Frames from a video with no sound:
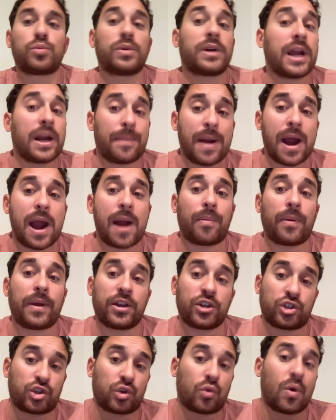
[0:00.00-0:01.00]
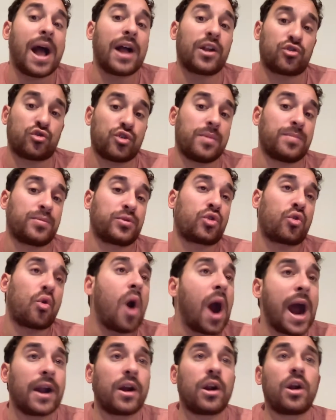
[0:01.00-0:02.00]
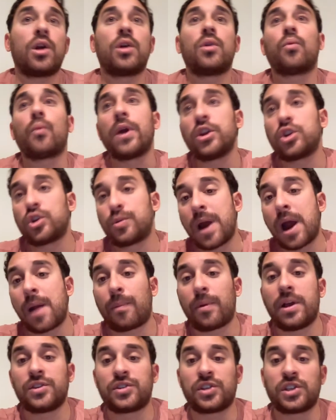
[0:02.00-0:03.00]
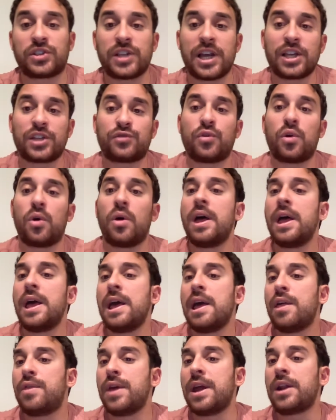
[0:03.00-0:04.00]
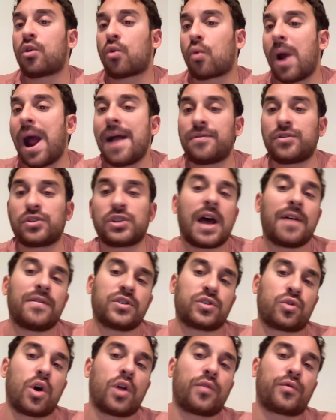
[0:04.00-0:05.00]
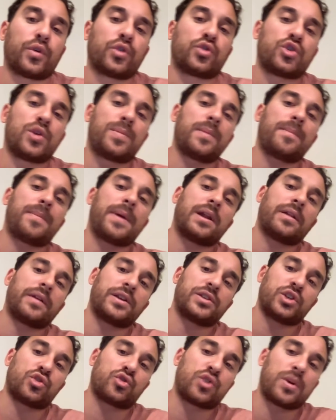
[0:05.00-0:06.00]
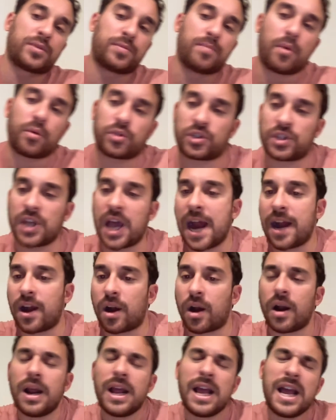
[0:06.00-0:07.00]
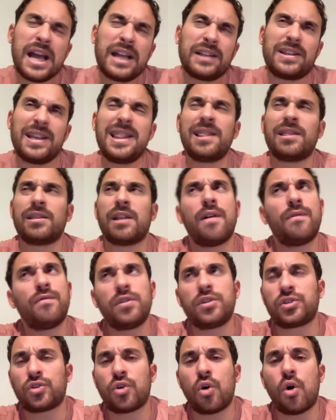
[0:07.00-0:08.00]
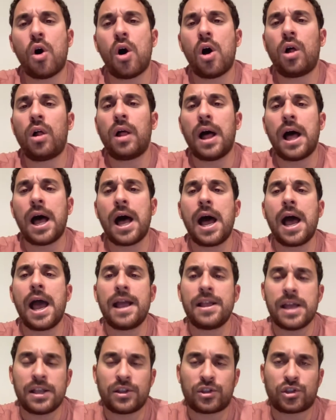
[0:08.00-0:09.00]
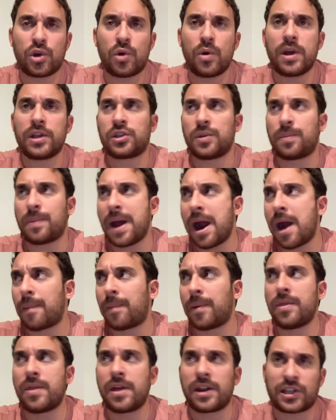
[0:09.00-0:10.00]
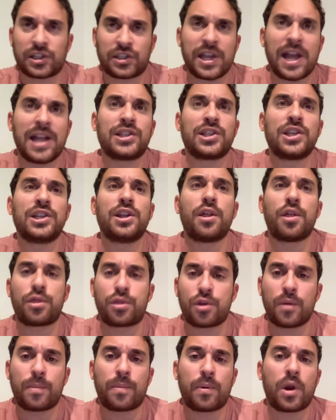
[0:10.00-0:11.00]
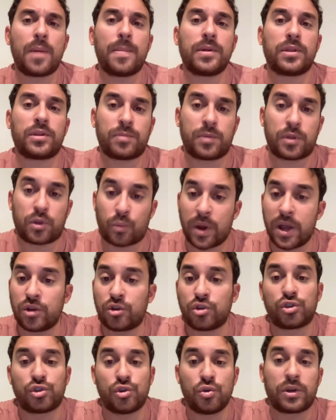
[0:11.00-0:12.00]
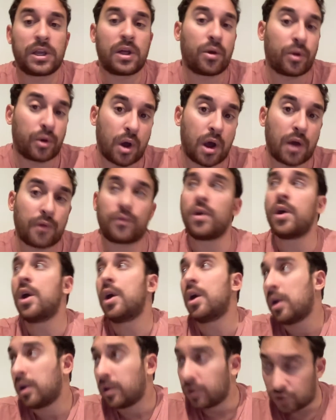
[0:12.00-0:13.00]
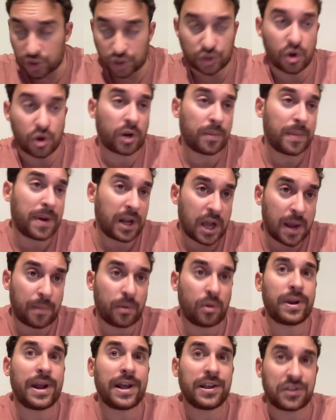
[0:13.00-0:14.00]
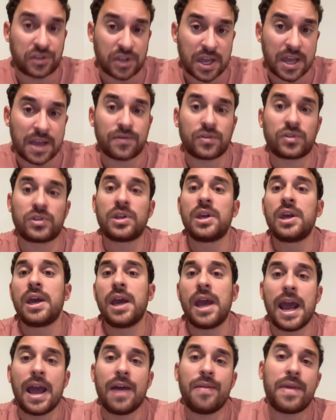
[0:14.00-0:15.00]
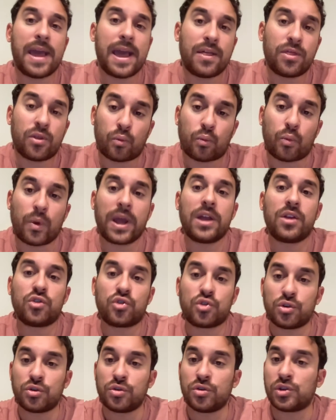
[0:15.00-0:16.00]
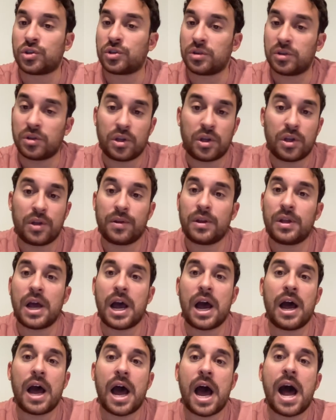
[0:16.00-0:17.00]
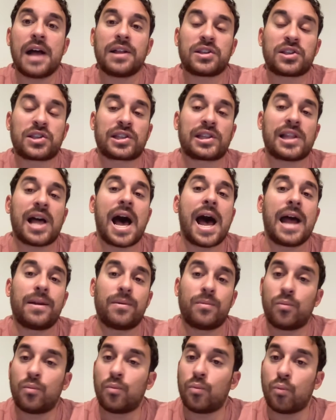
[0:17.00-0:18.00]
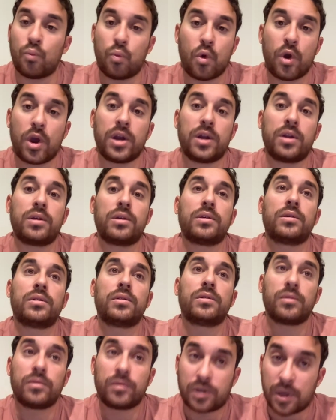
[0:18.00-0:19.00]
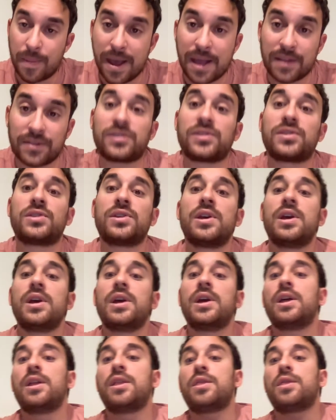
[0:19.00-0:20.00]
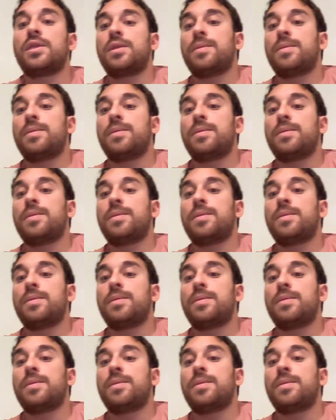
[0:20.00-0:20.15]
The Rangers would get a power play as Sherratt trips Kreider. Ranger power play unsuccessful. Then Kravtsov is called for a tripping penalty as he trips Mo Sider. Didn't love this call, and so it's a power play that extends into the third period, but the Rangers do kill it off. Shesterkin made a couple of nice saves. And then the Rangers' onslaught would commence.